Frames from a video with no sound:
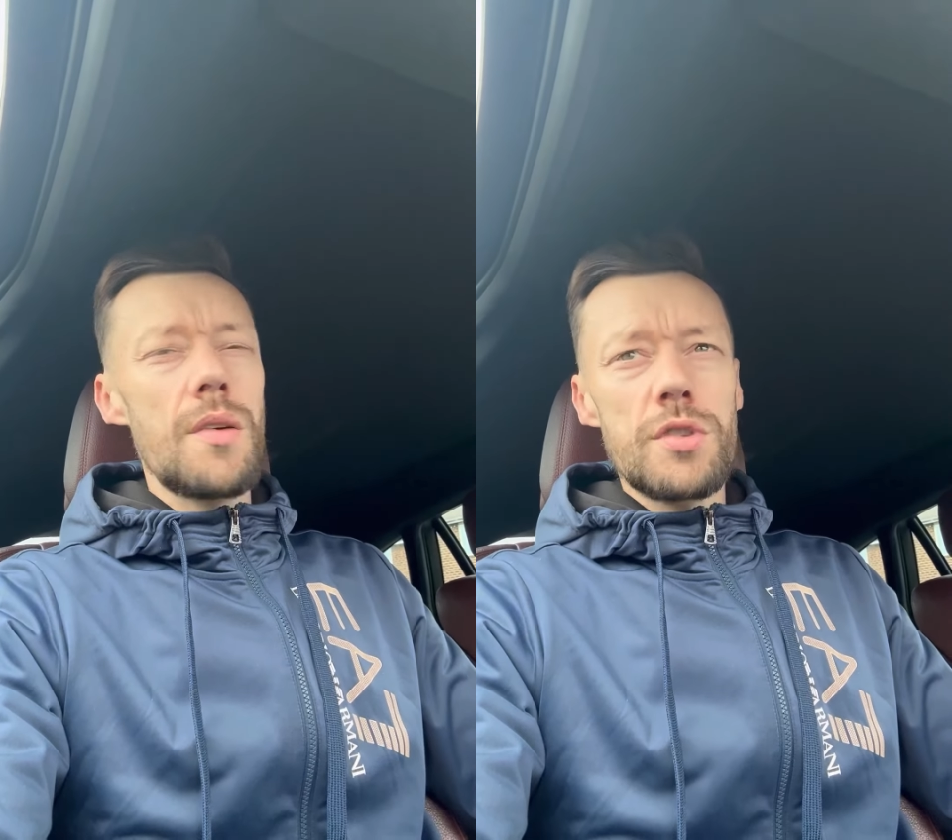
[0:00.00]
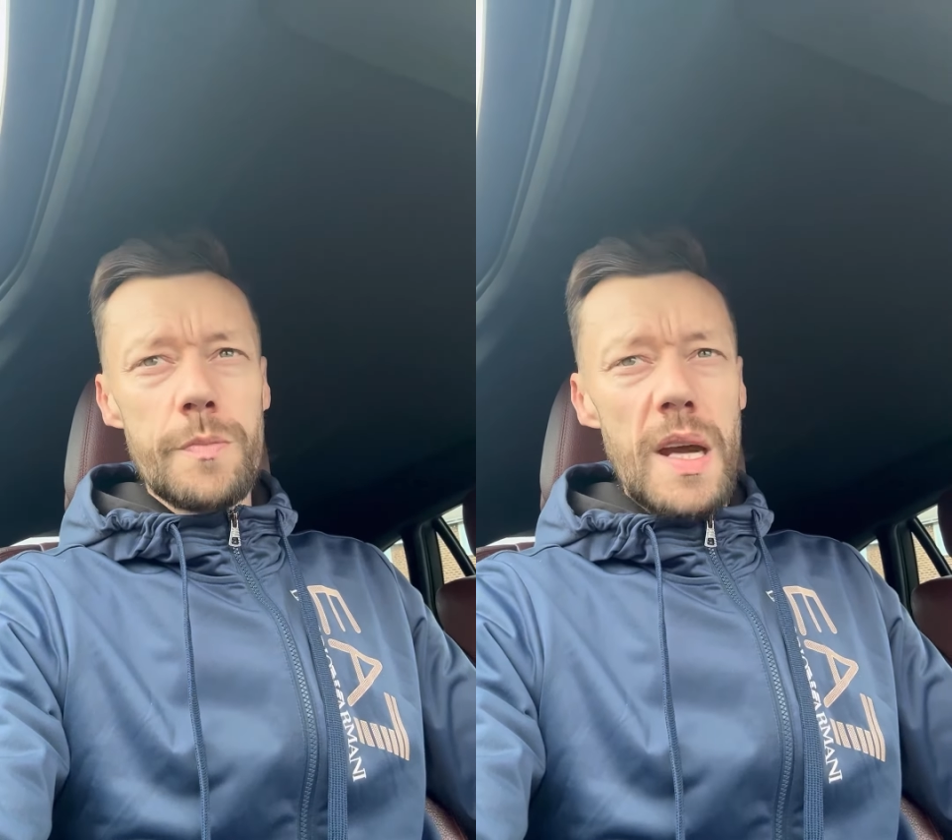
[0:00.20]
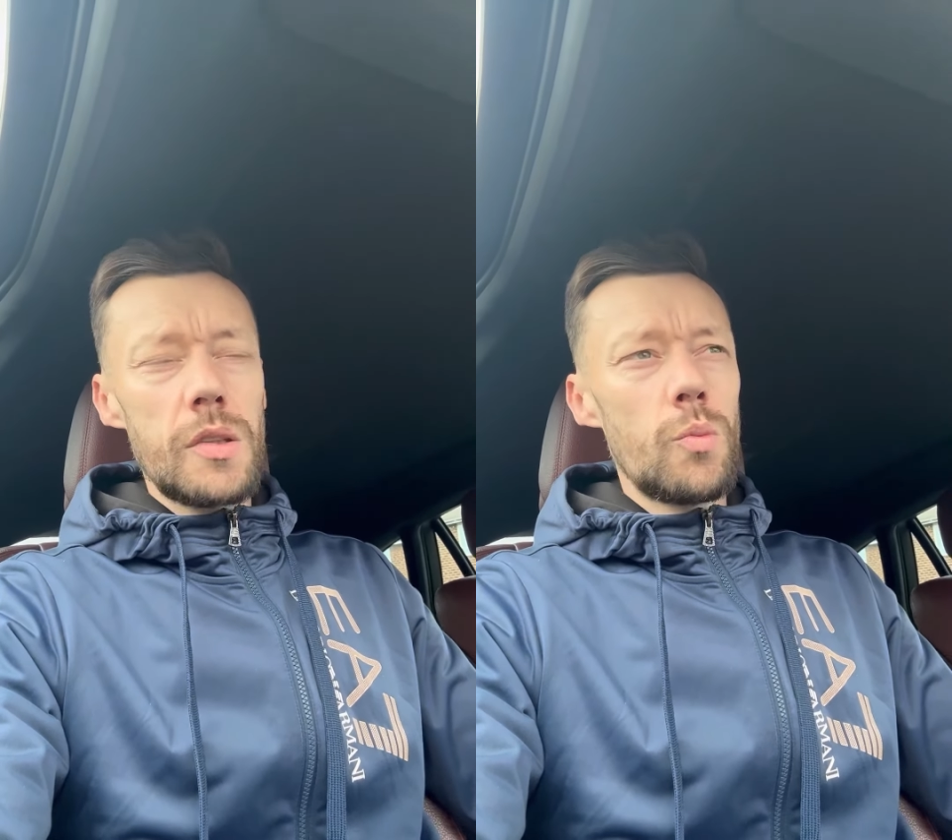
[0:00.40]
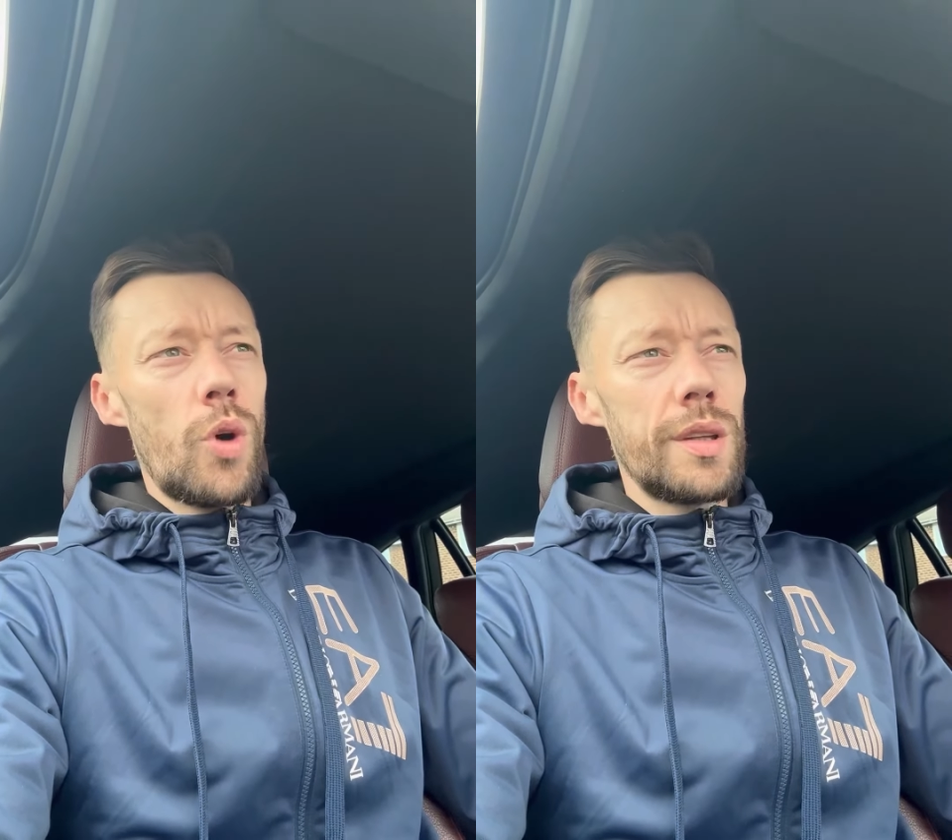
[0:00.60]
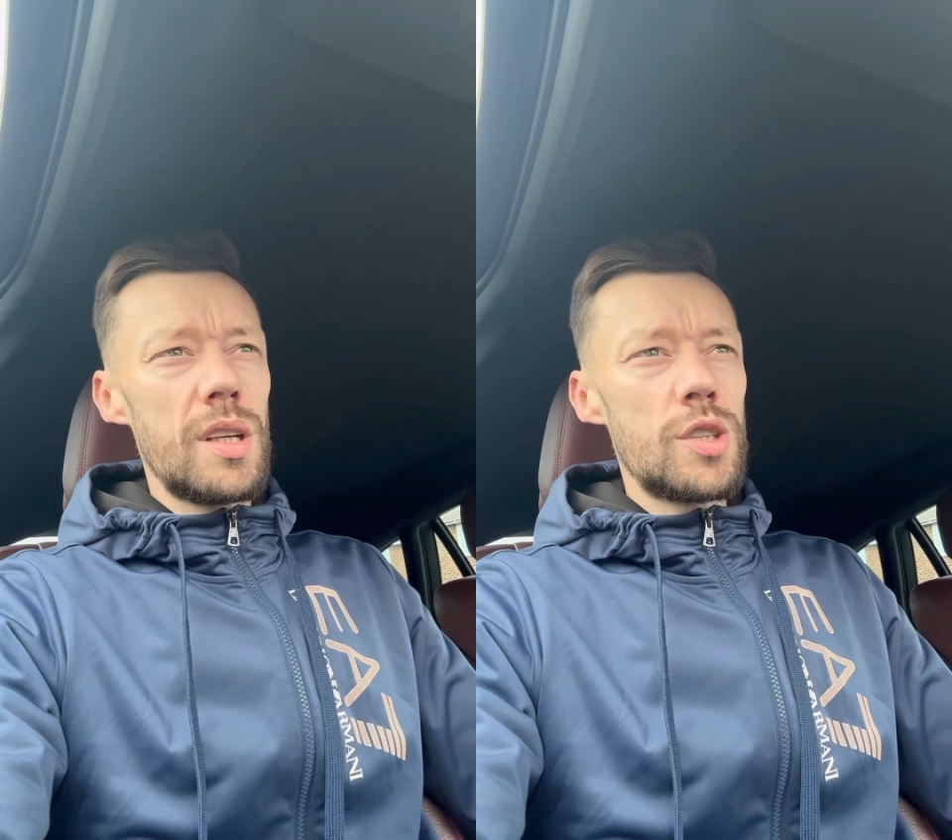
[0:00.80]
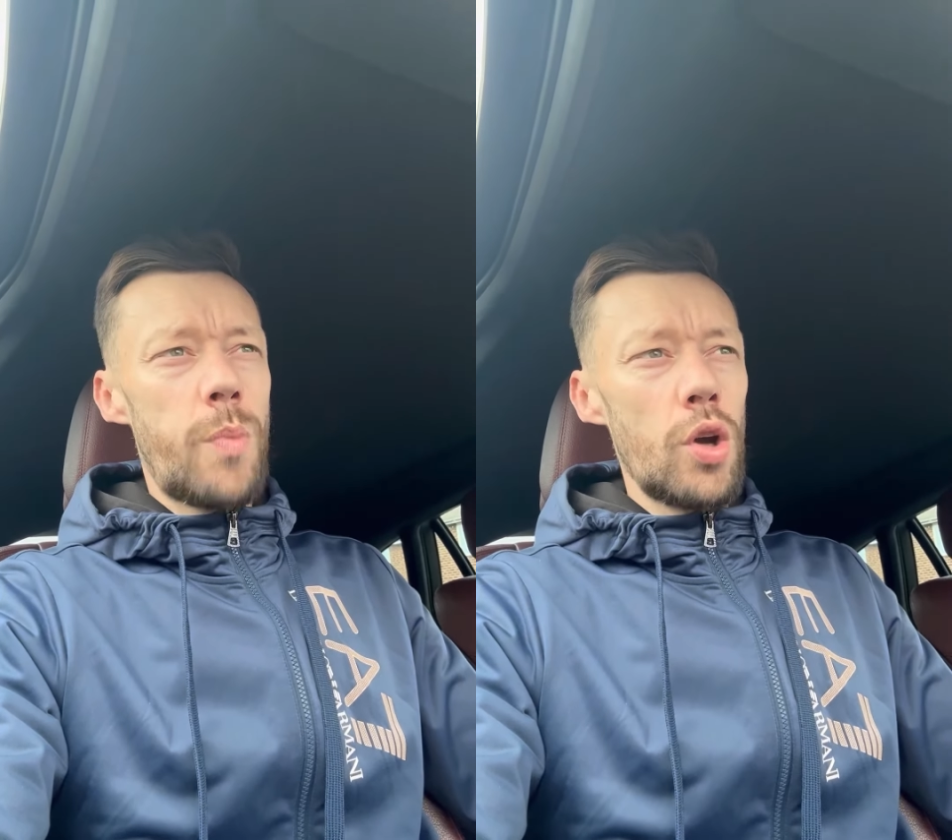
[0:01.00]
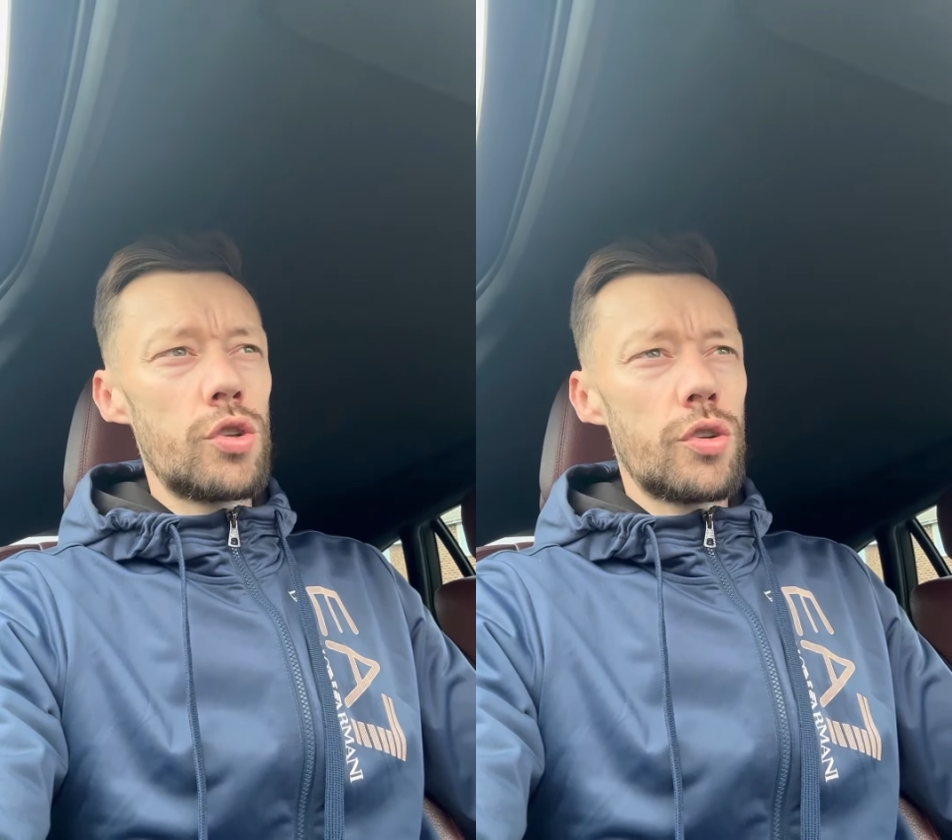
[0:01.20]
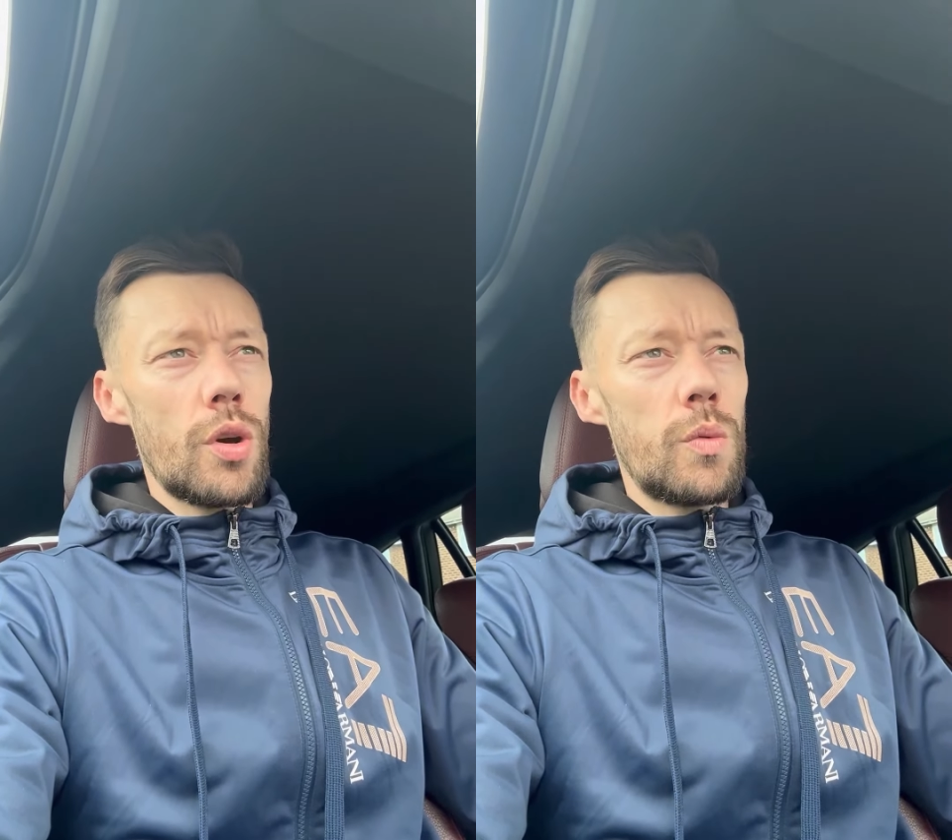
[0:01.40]
respecting what these
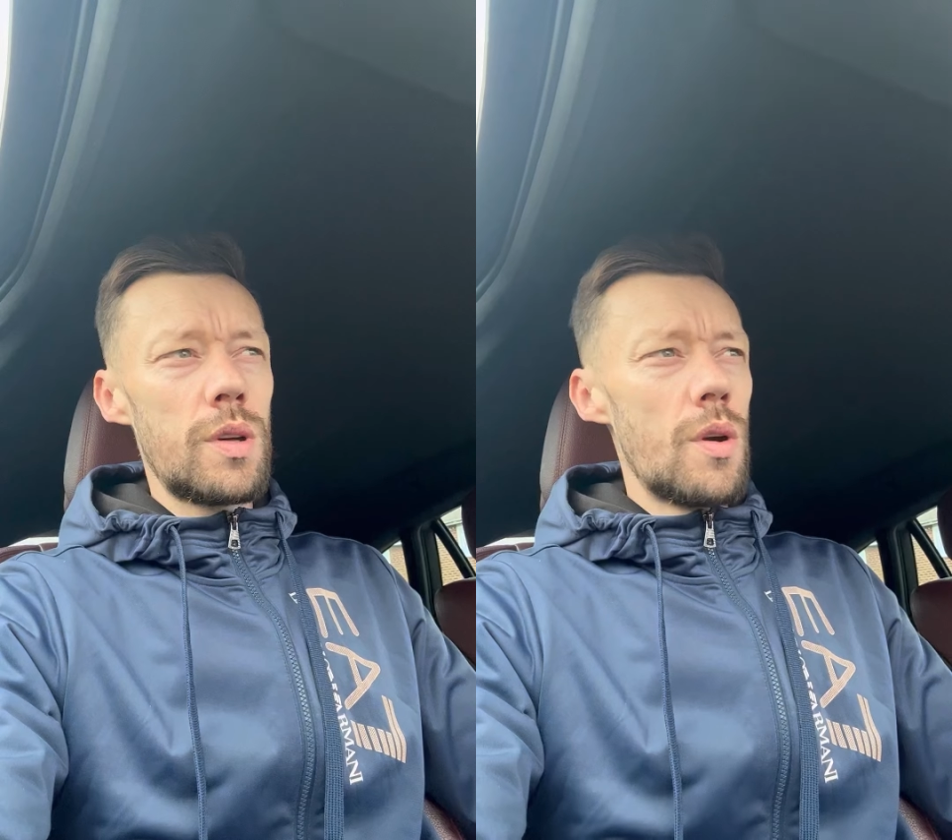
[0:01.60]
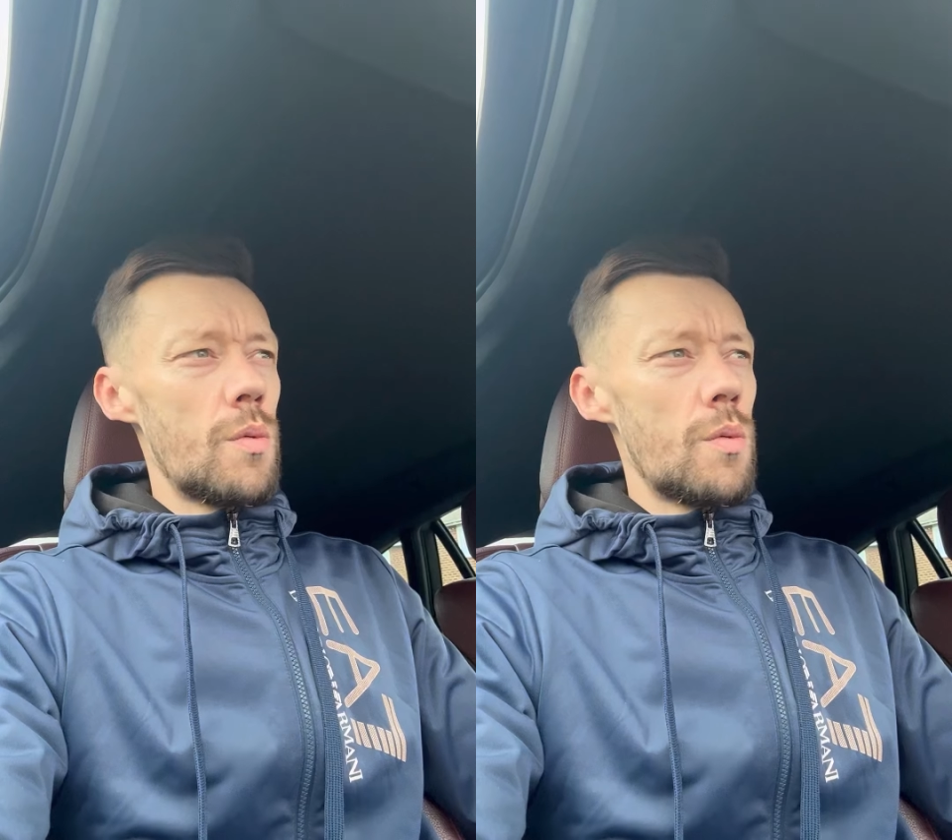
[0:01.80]
boys are doing,